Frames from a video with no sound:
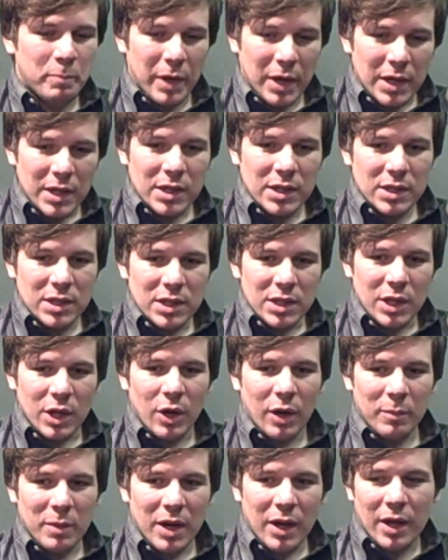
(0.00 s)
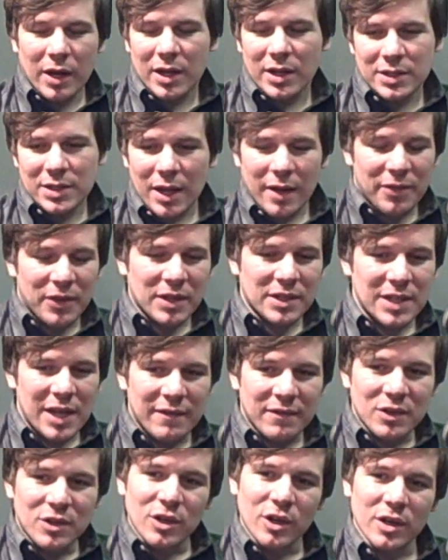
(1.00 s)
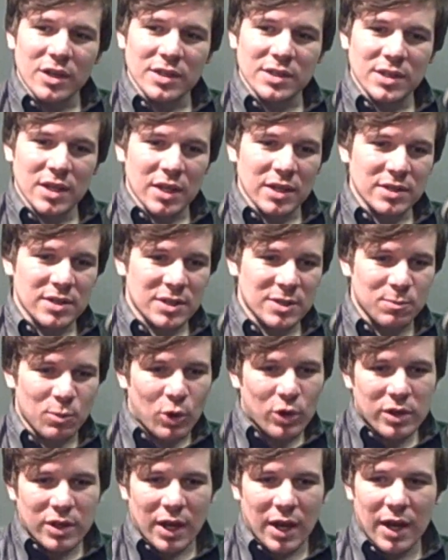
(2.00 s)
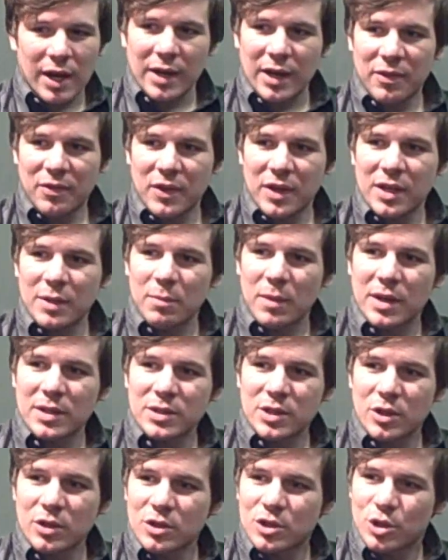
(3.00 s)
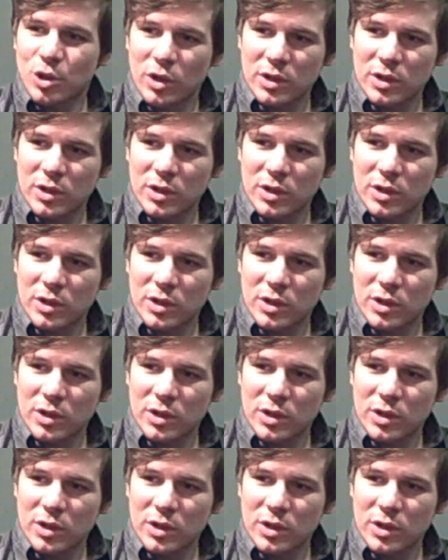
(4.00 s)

But because I think David Cook is a smart guy, and I think he makes good